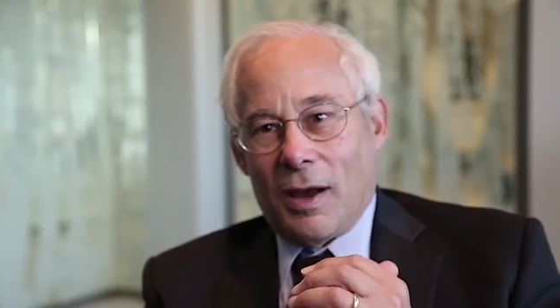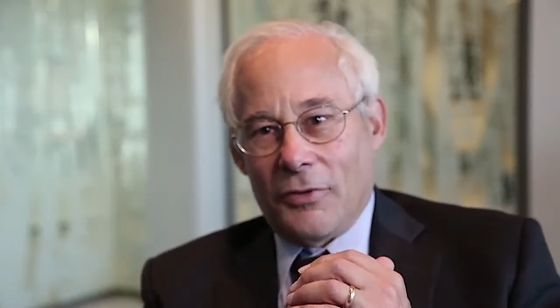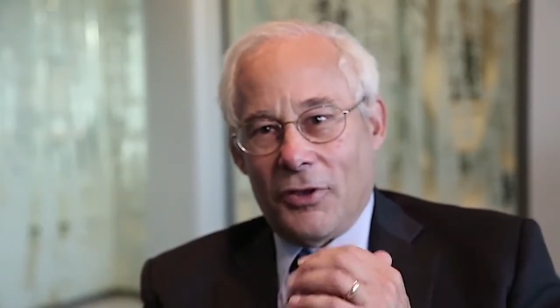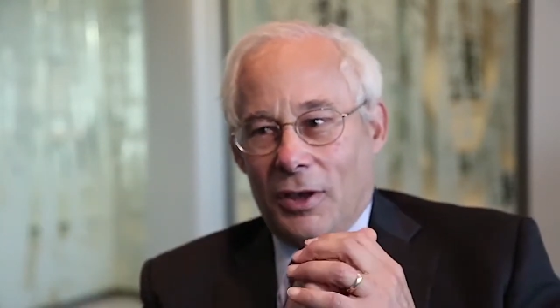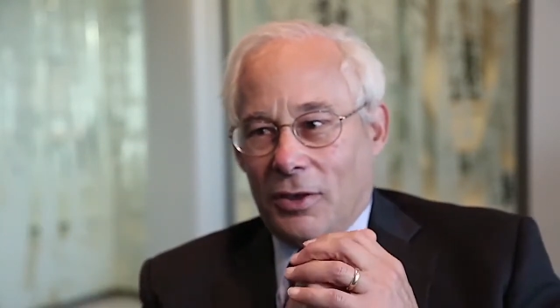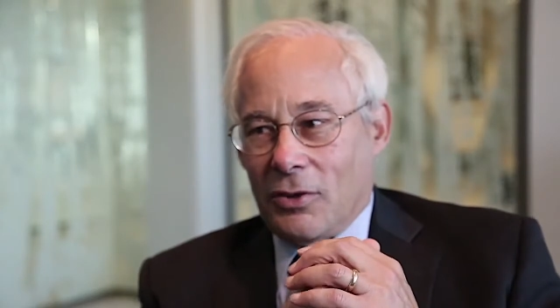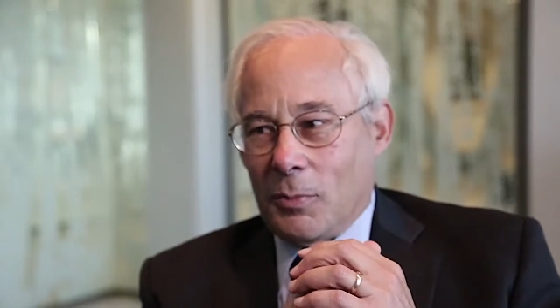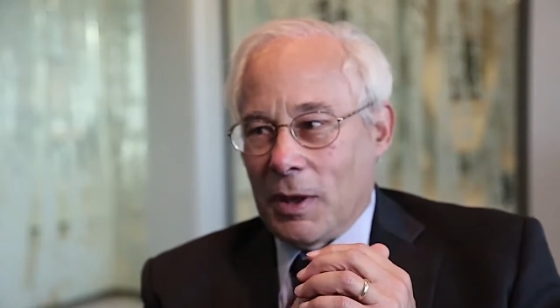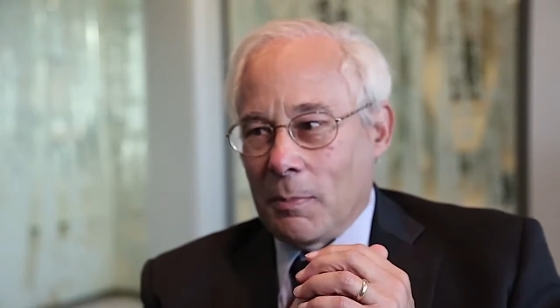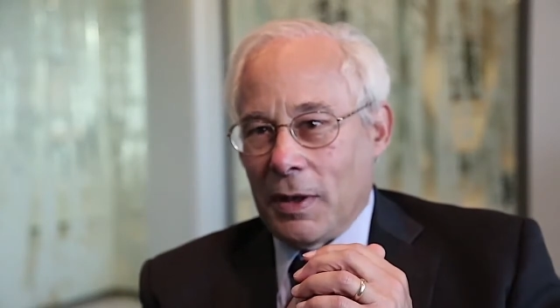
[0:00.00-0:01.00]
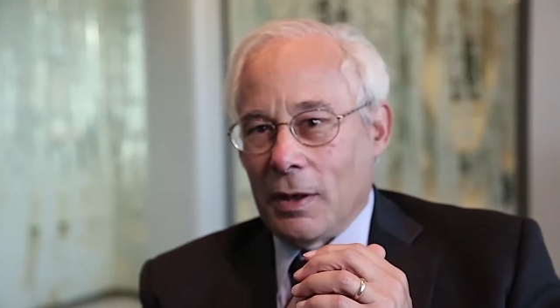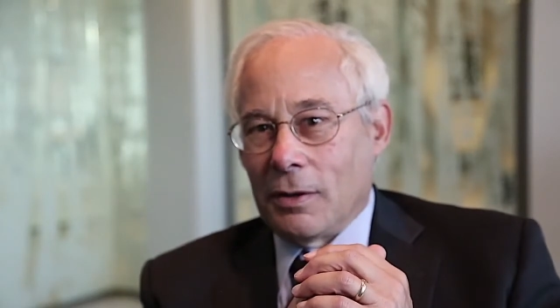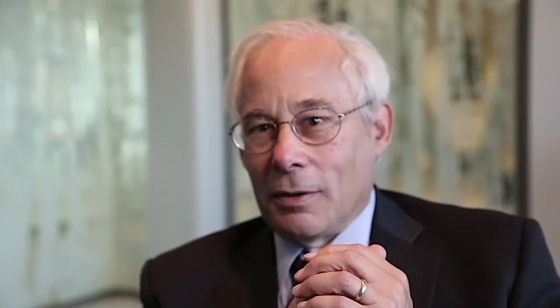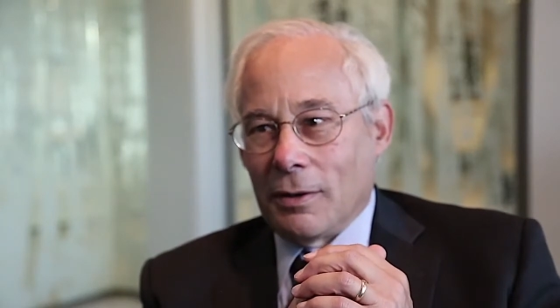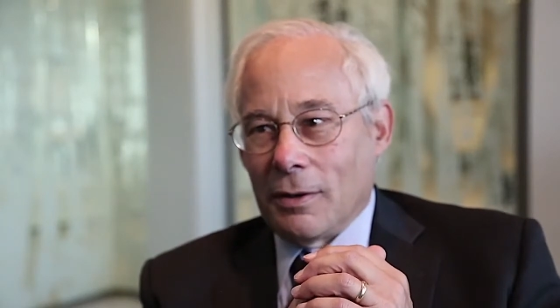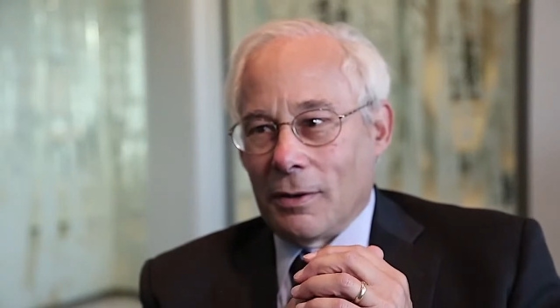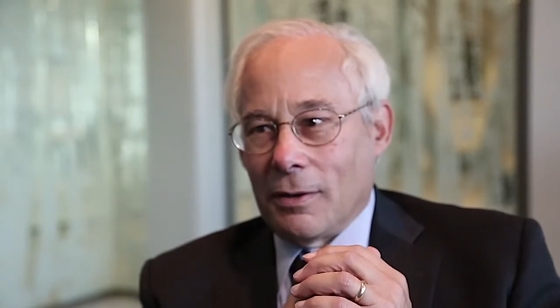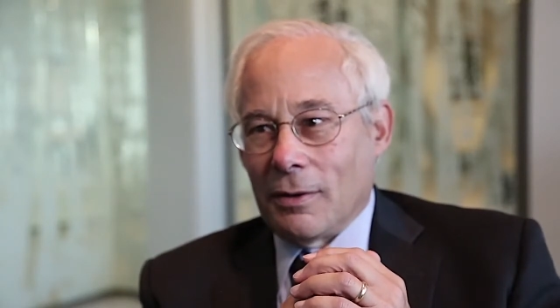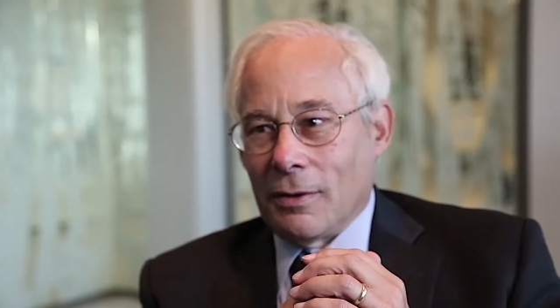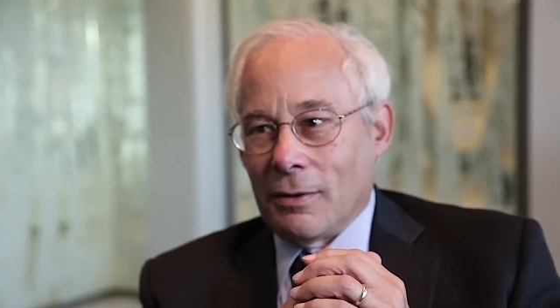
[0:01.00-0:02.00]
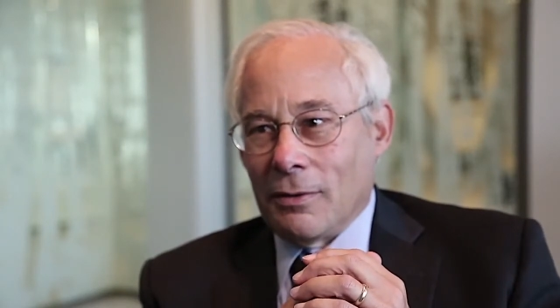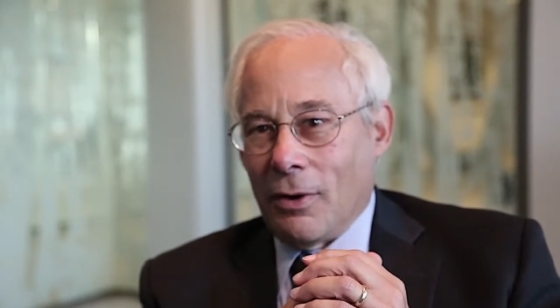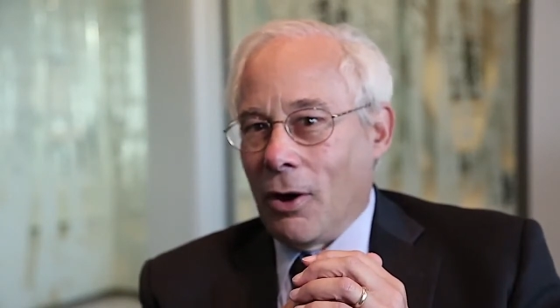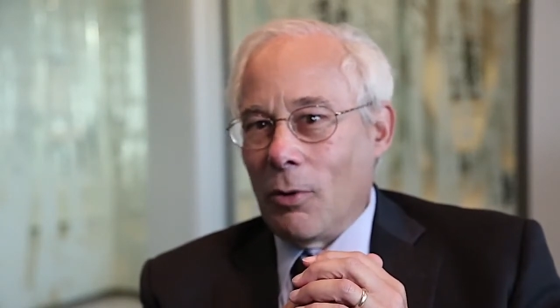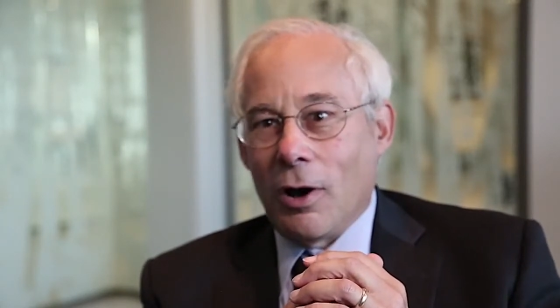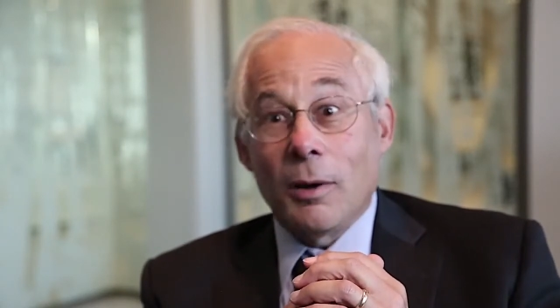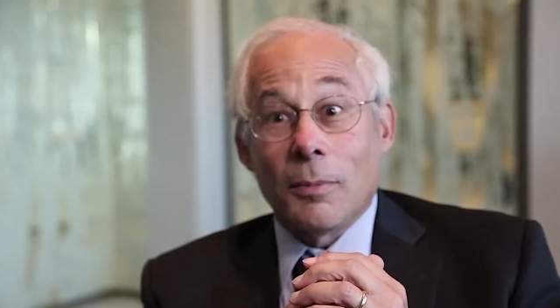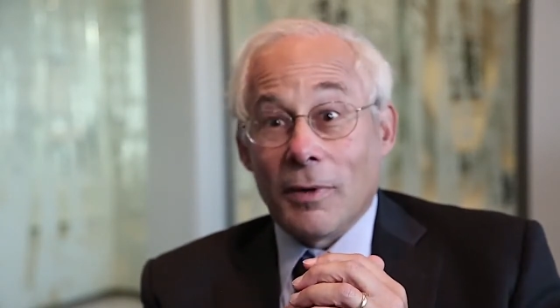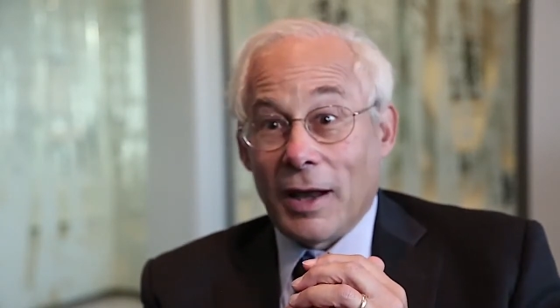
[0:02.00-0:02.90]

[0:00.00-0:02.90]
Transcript: I think there'd be a big ho-hum.